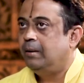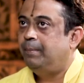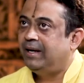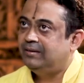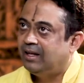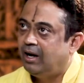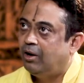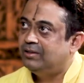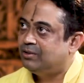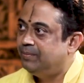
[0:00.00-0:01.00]
Paratara
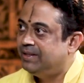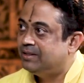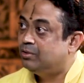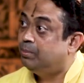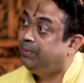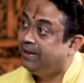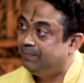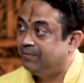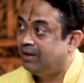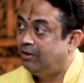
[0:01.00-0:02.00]
also means
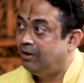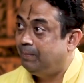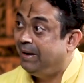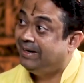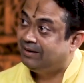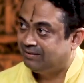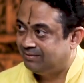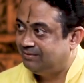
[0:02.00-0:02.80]
supreme or better.